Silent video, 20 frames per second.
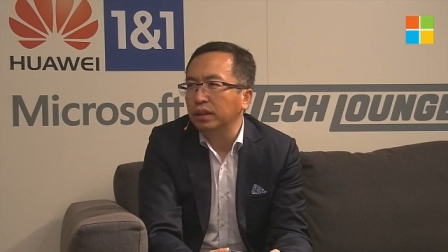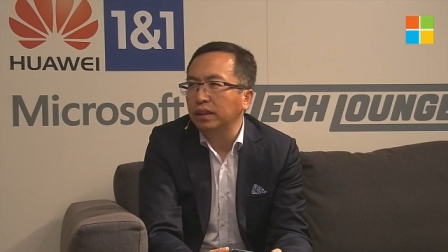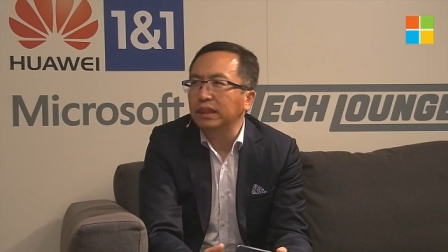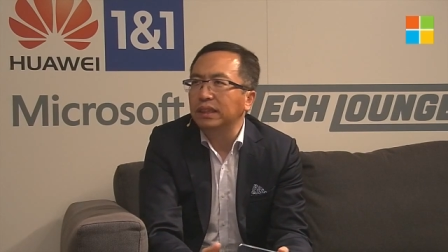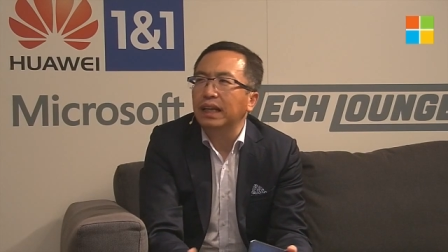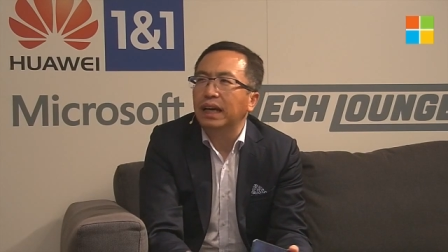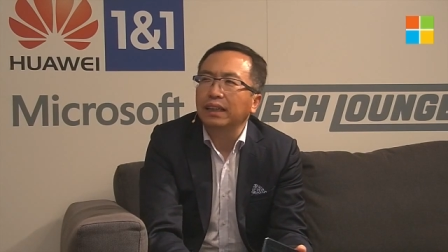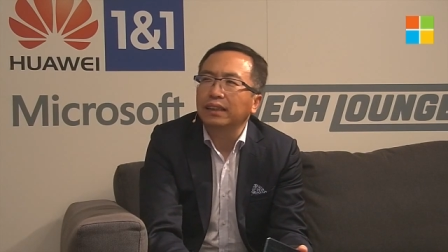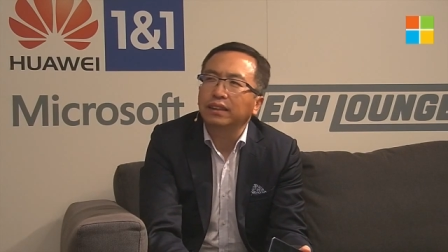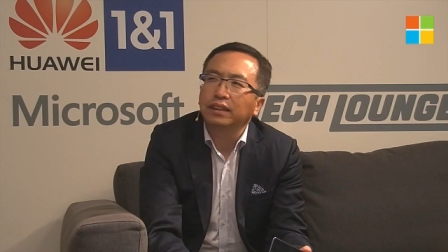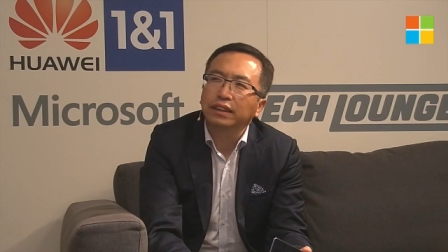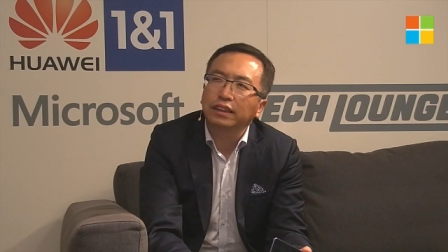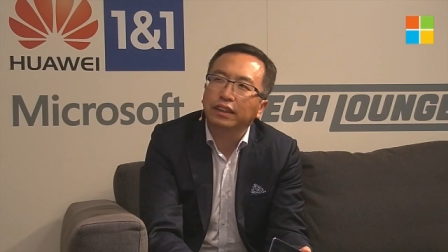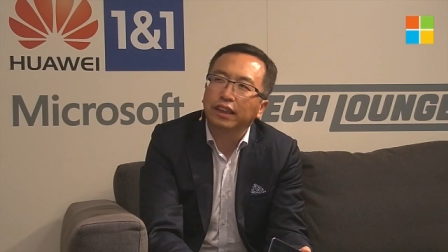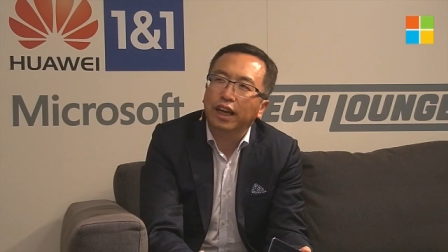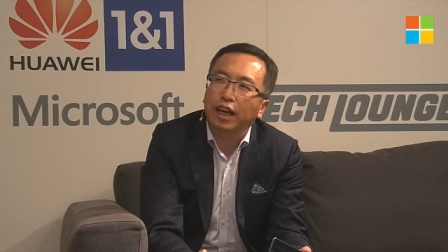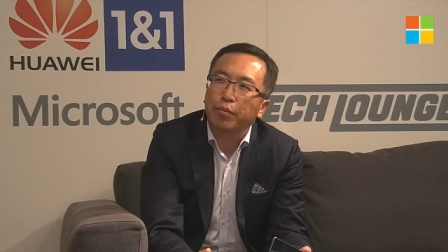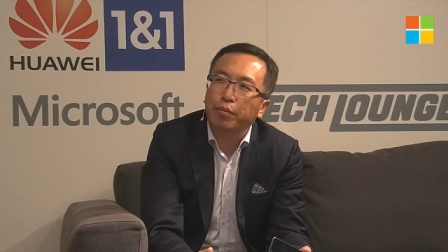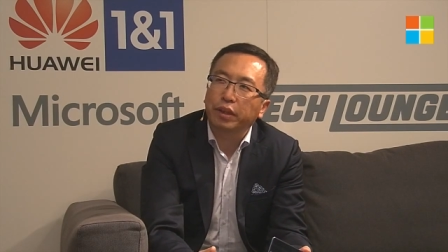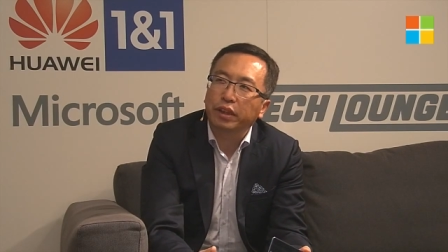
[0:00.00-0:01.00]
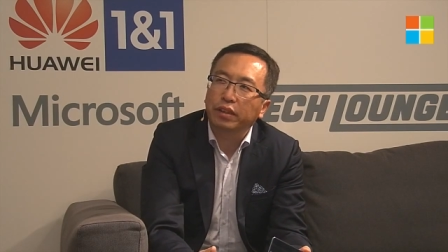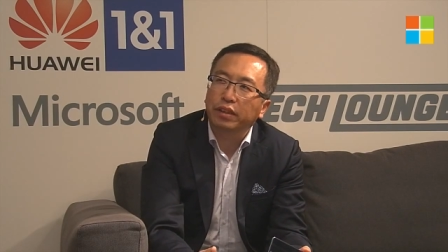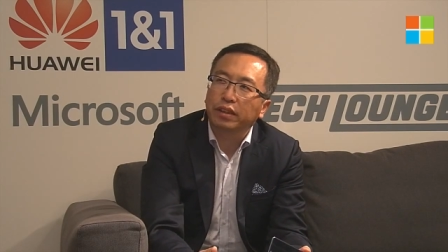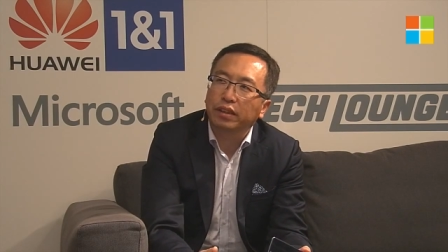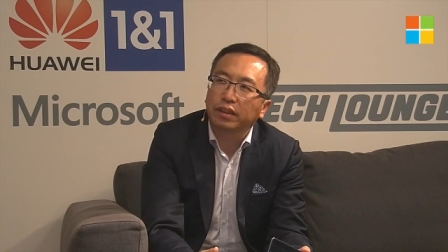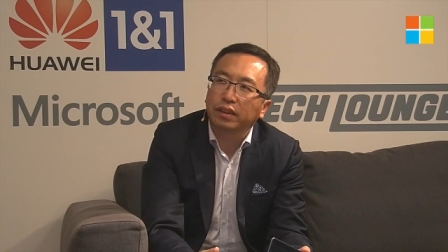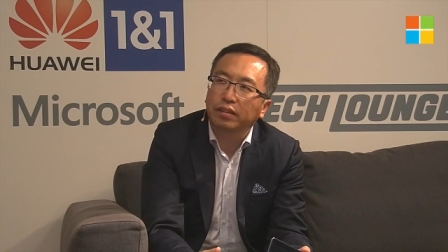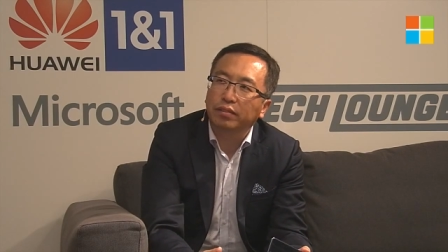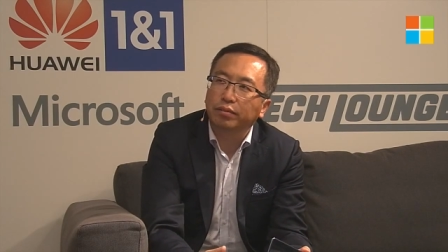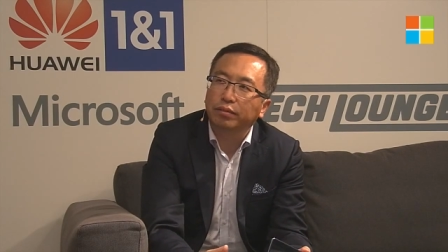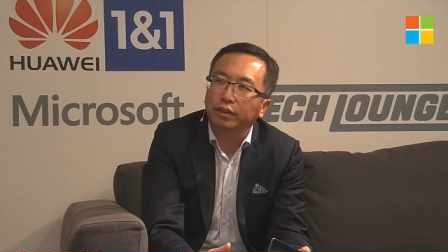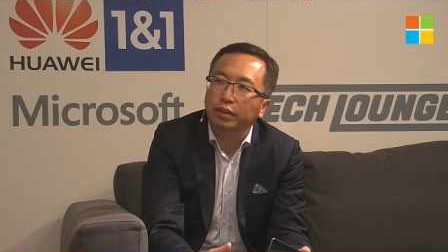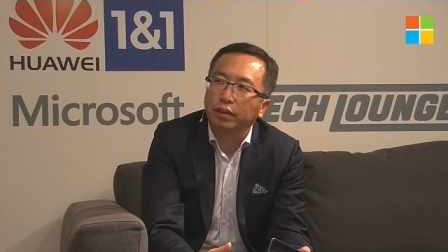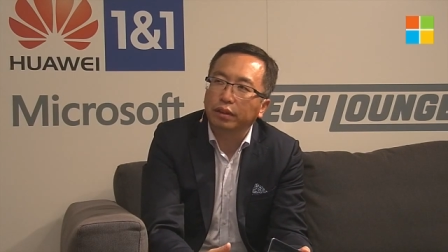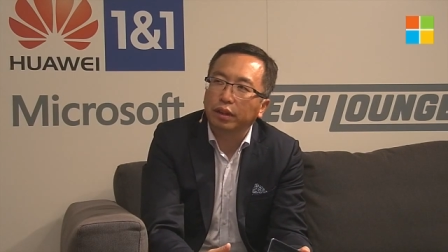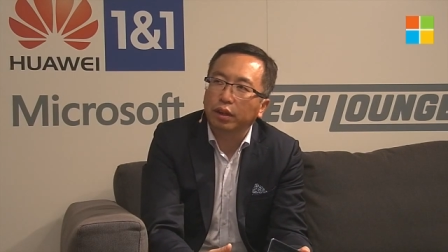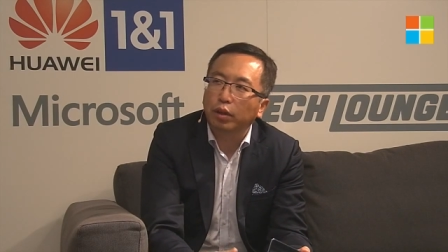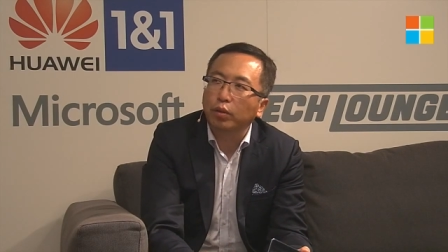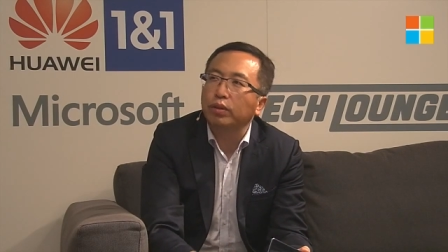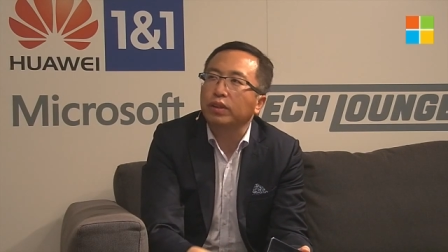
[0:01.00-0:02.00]
That's, I mean, the
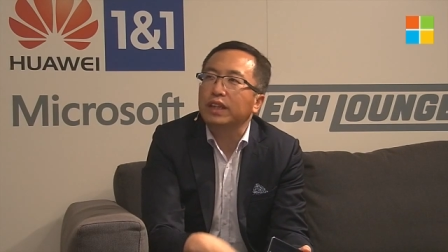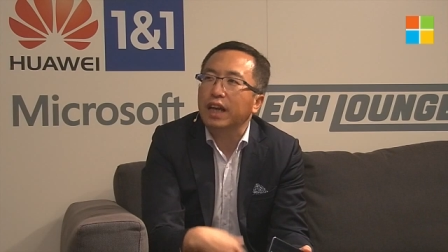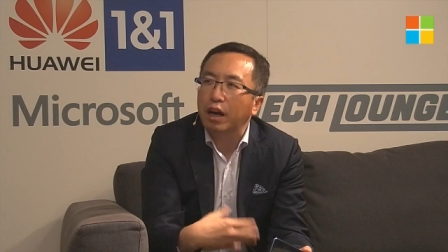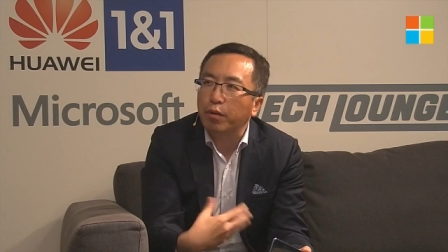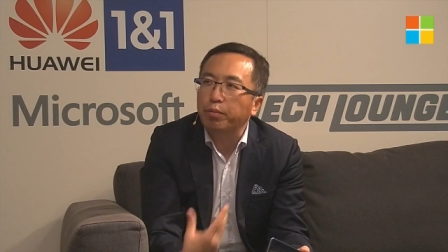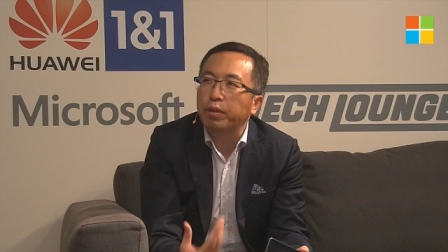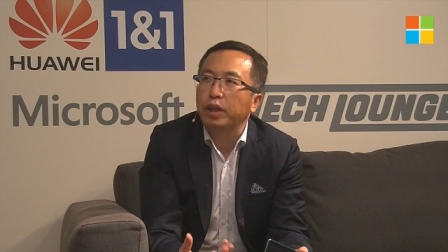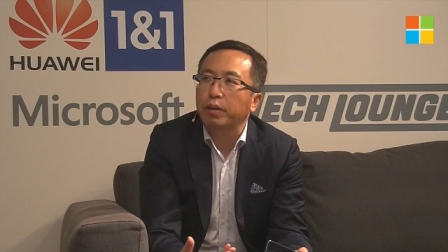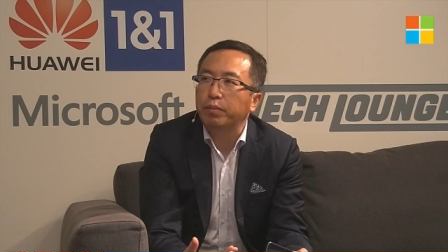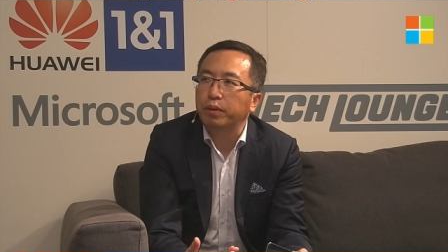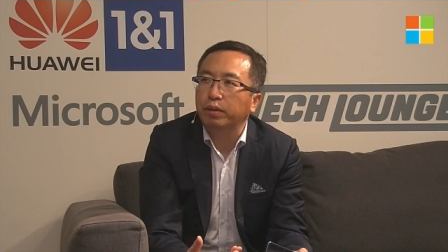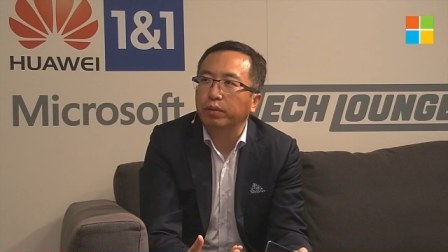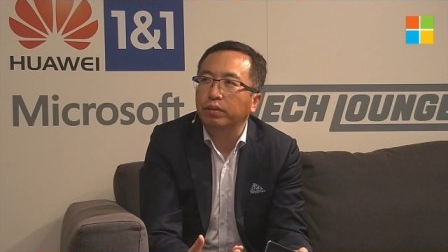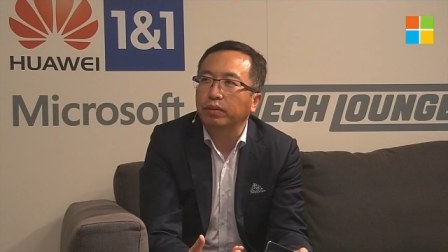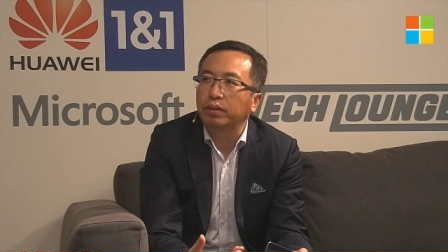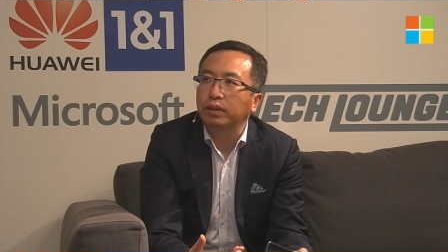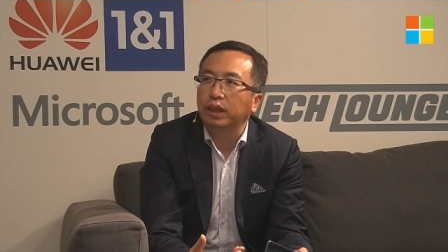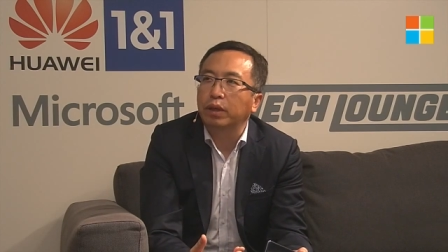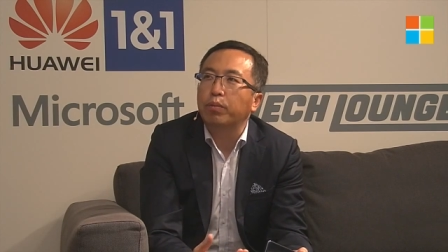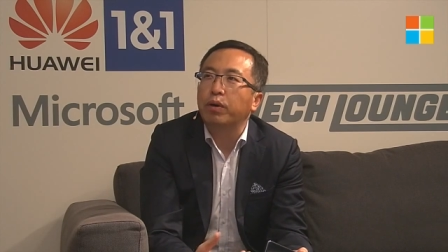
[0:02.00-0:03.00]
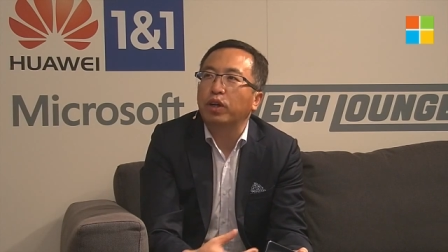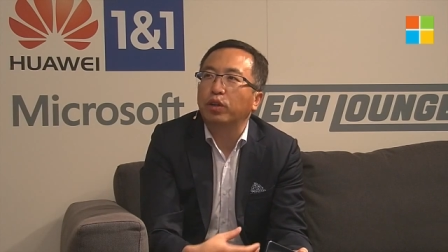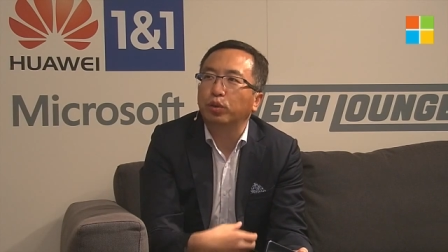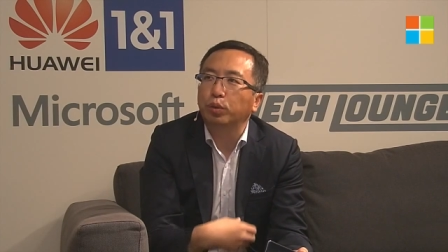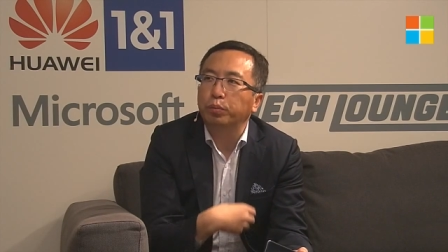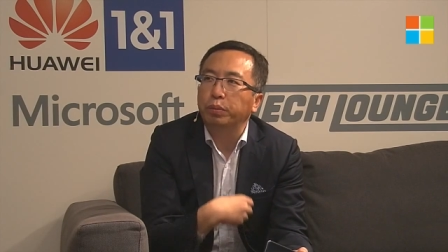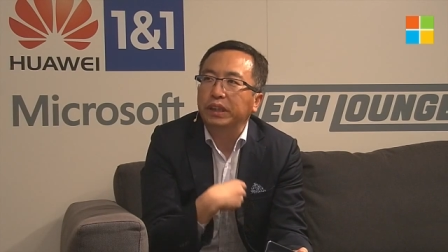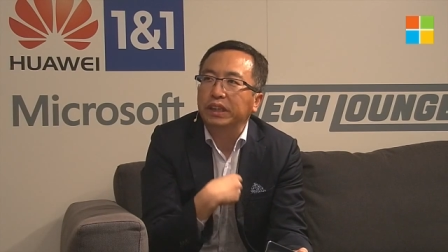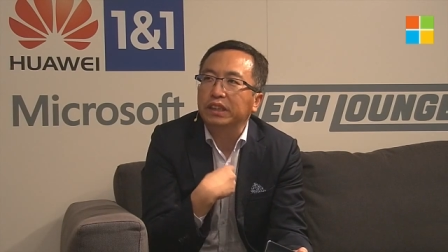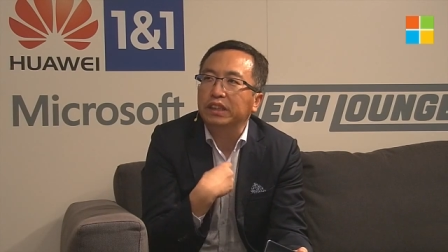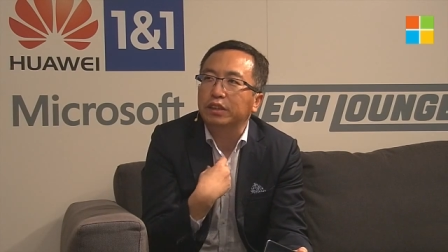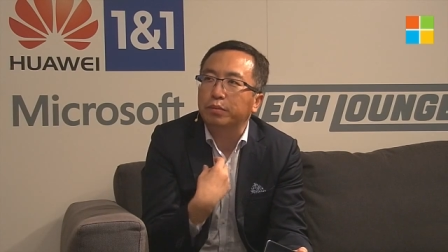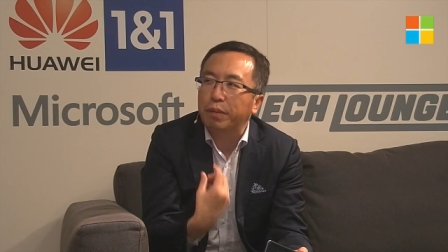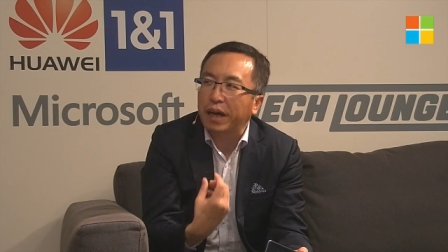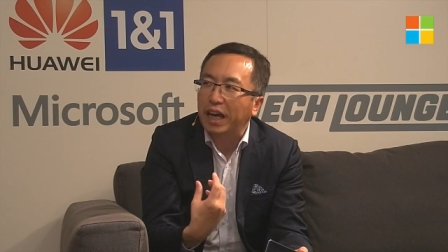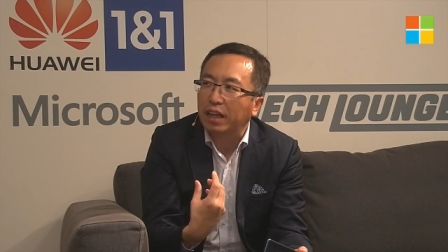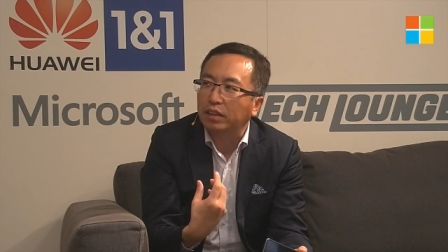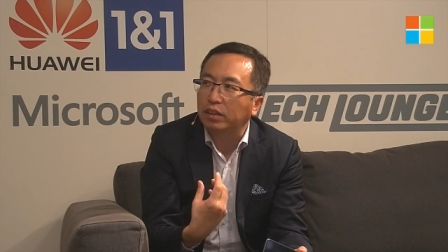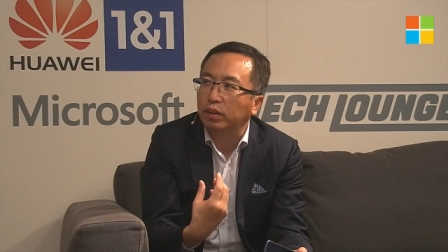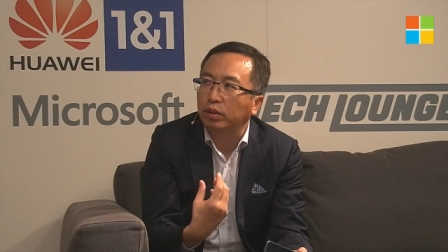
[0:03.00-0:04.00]
old young people, they want to be
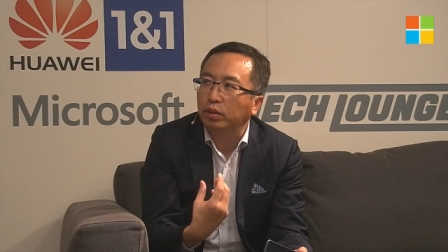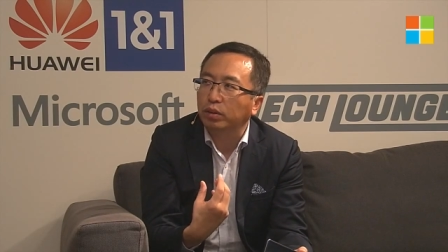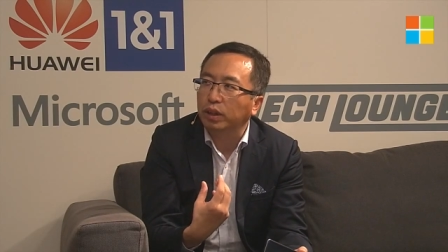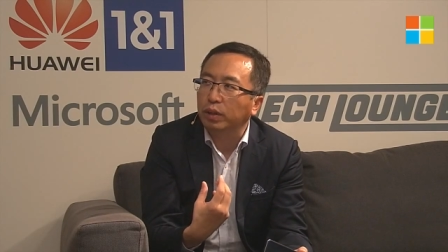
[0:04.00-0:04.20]
special.